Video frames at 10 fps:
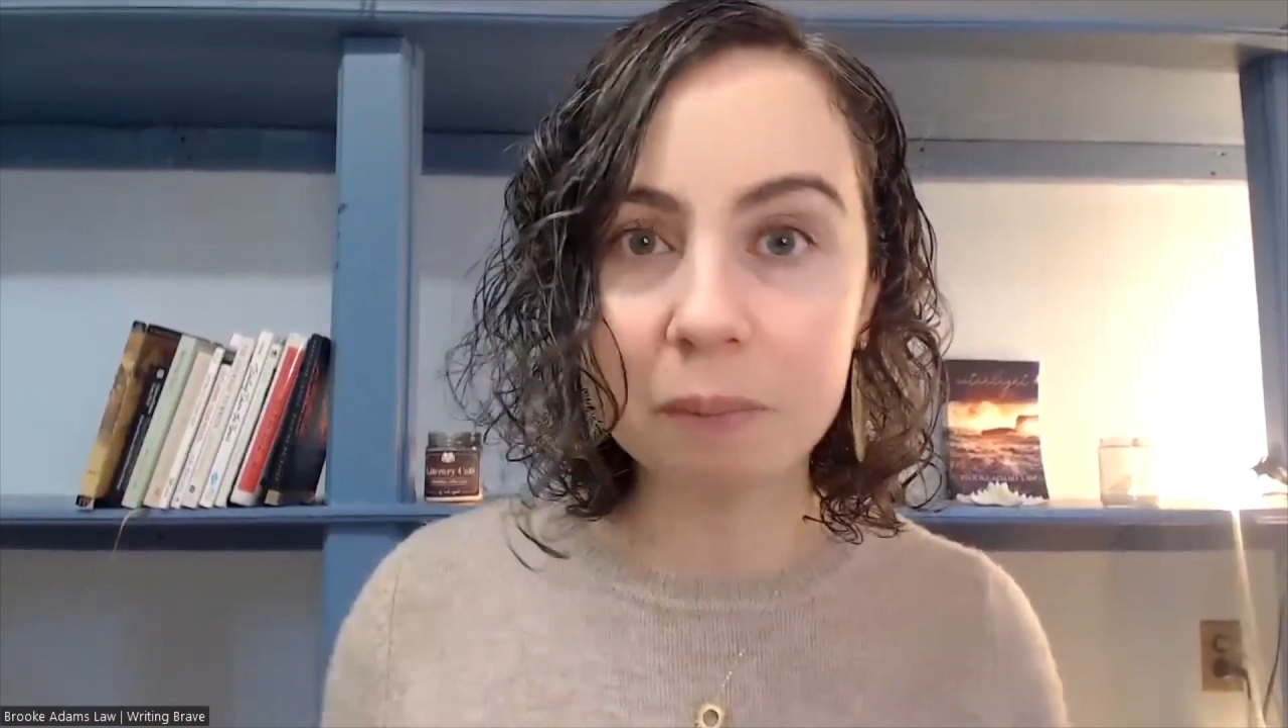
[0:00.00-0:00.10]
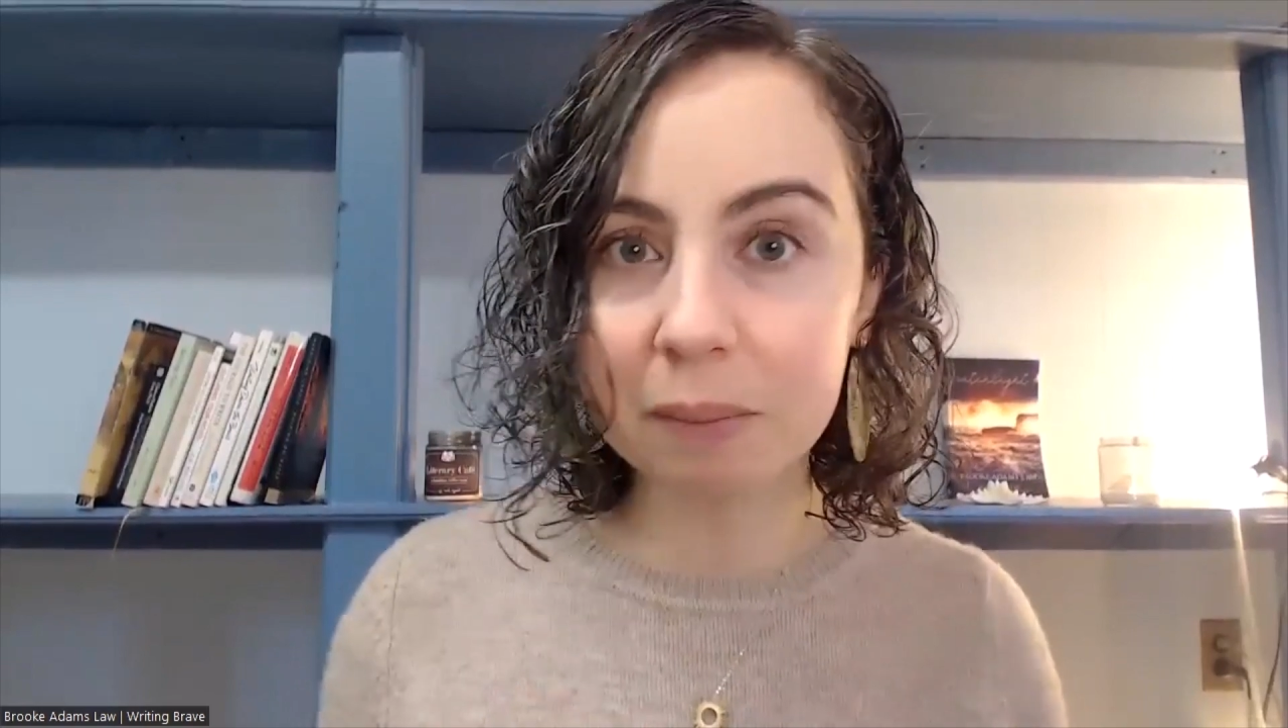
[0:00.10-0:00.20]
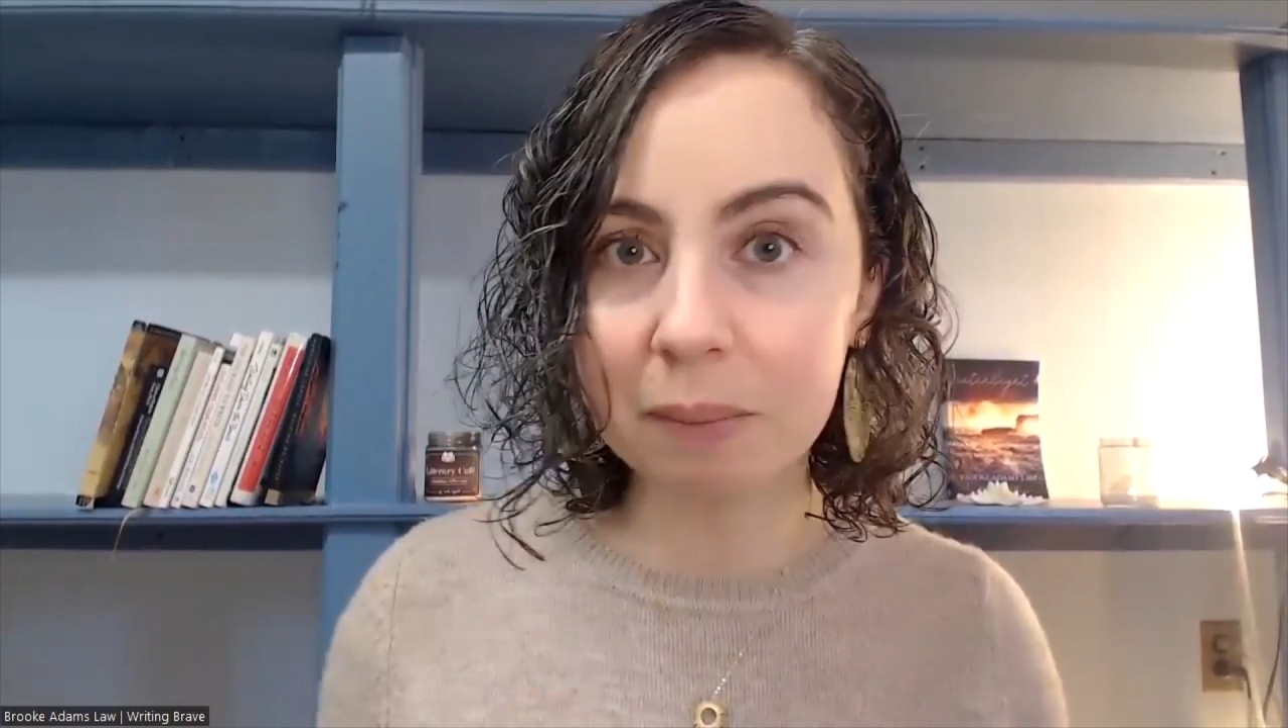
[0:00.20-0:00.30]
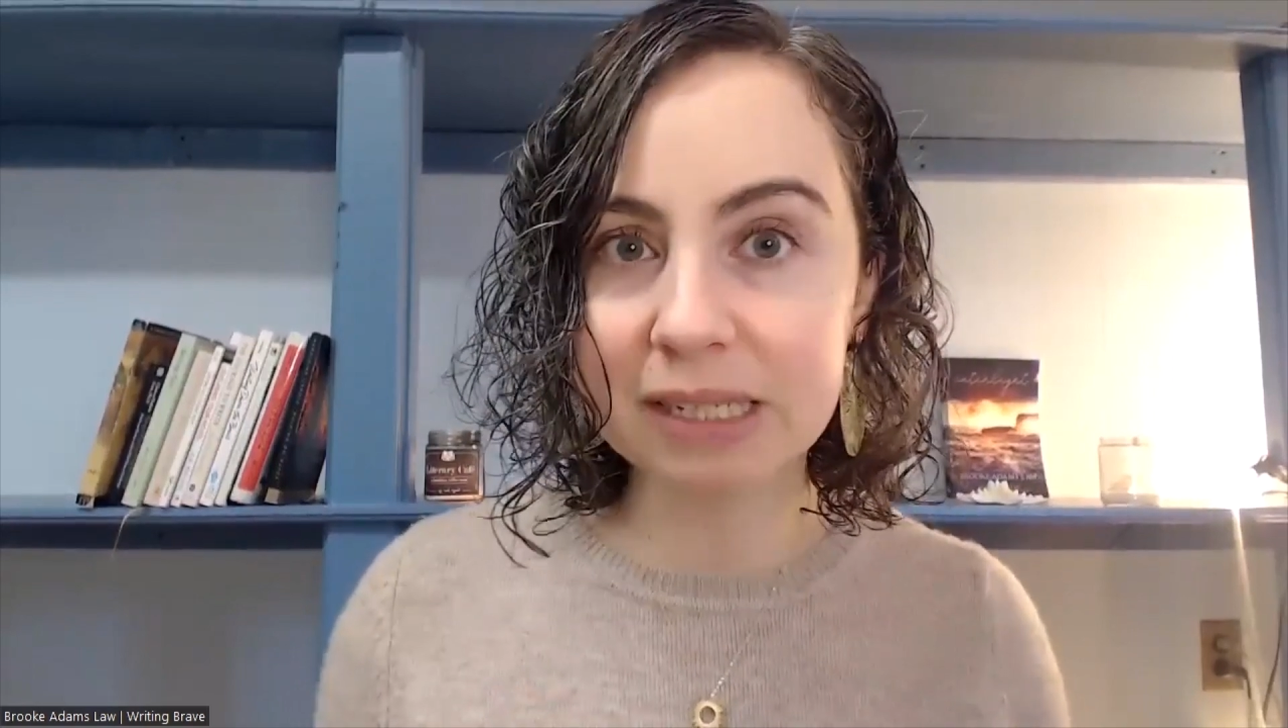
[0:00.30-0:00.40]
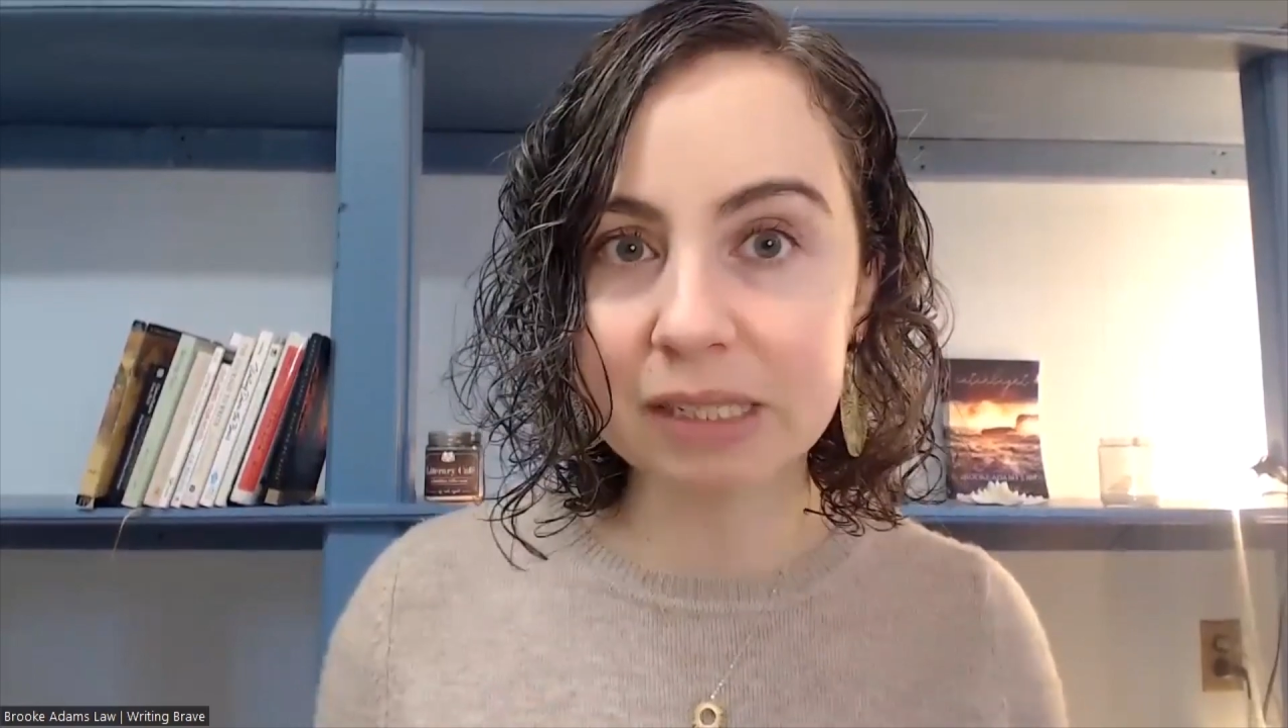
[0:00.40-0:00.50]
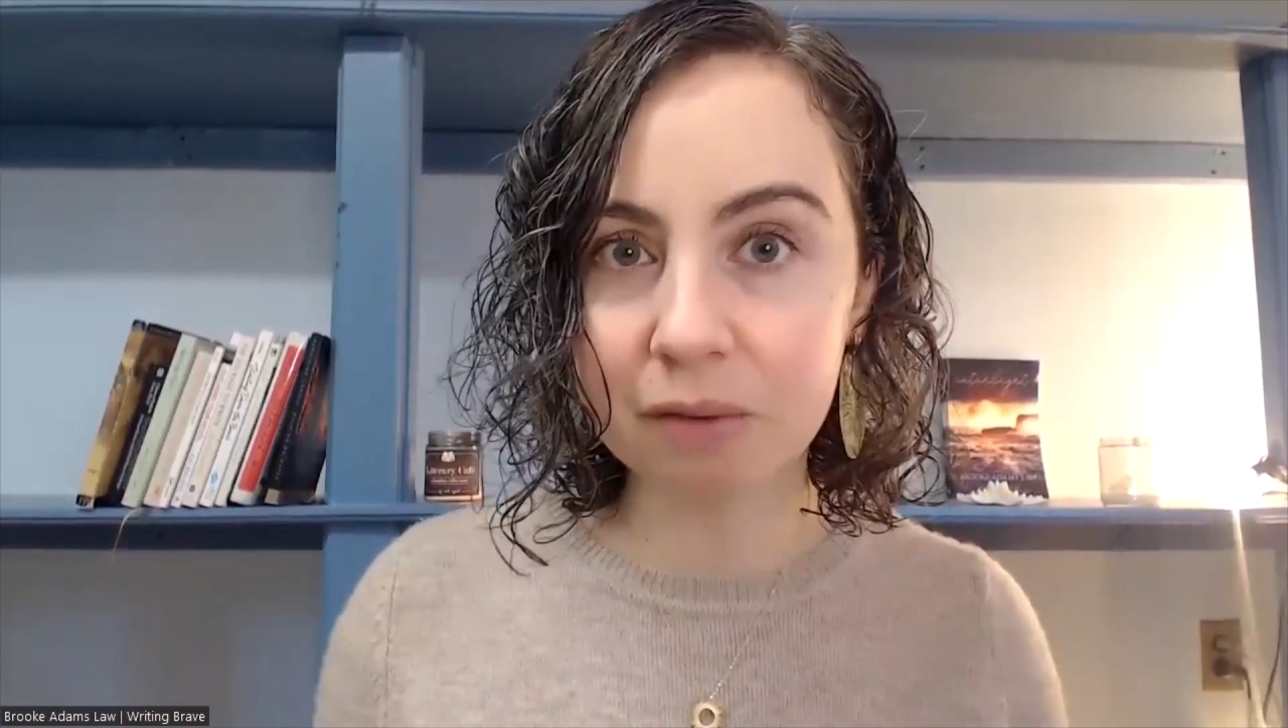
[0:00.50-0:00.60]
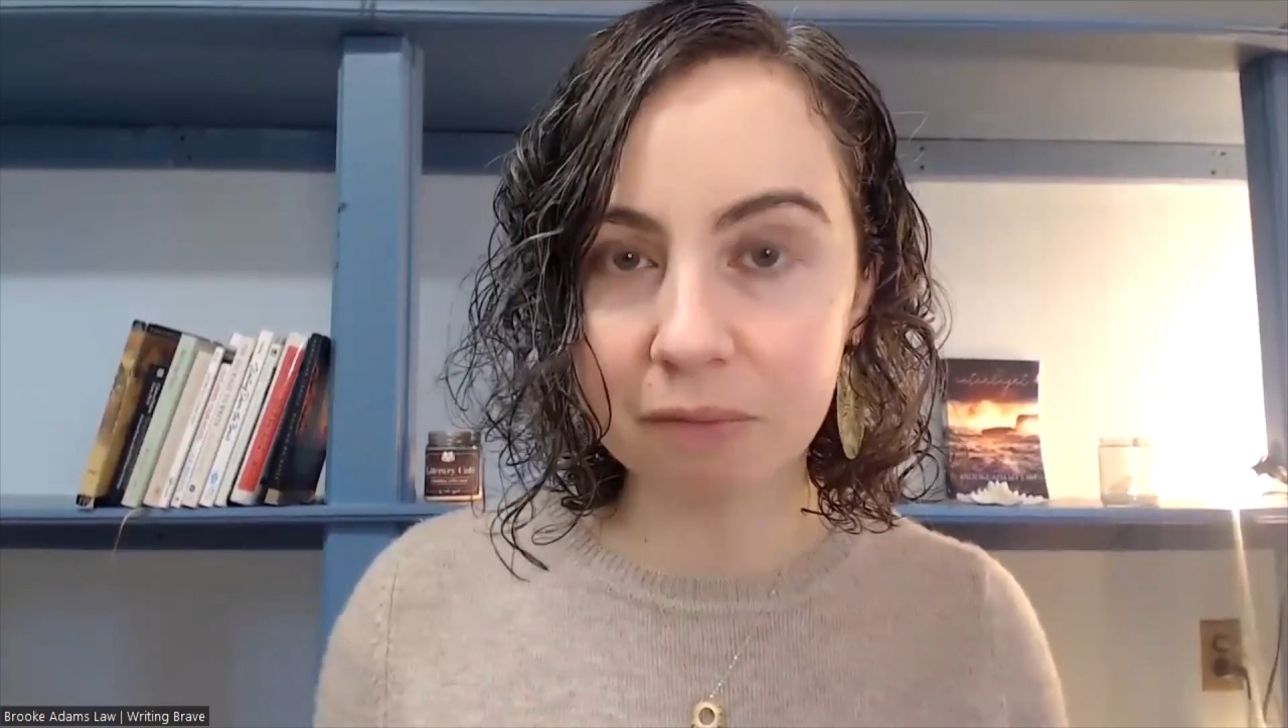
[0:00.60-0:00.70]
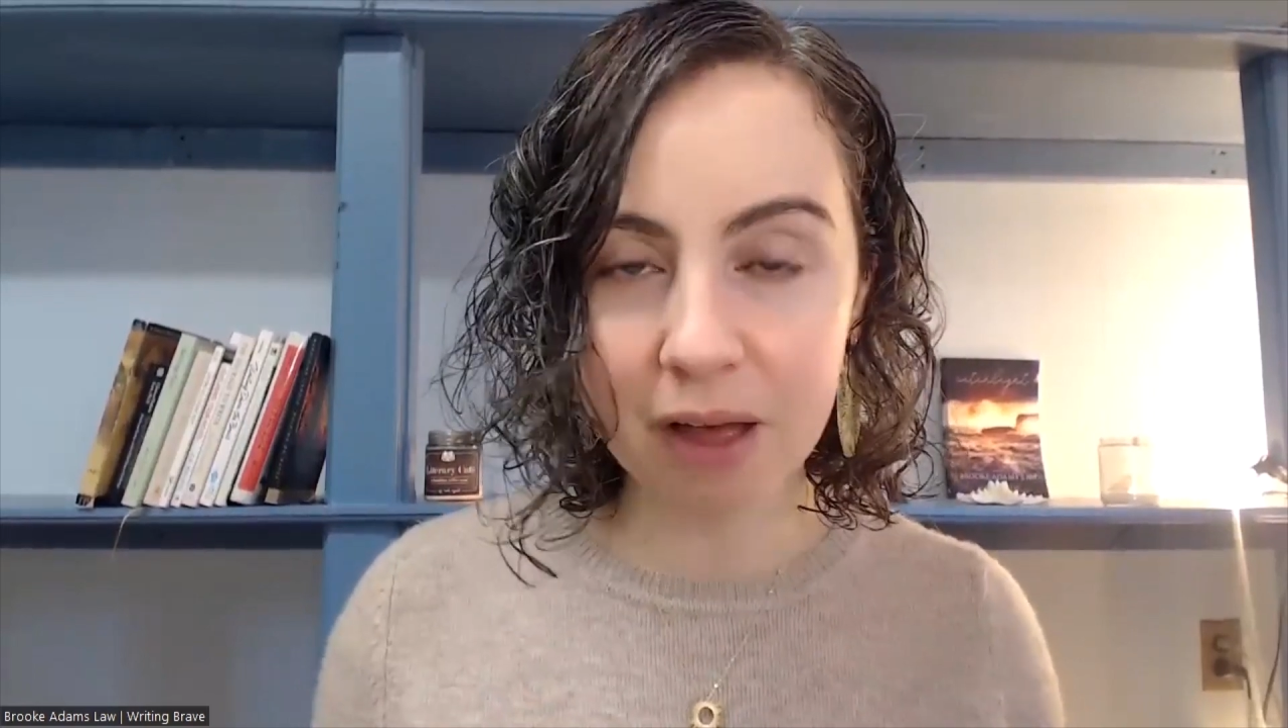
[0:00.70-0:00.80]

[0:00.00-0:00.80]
beat myself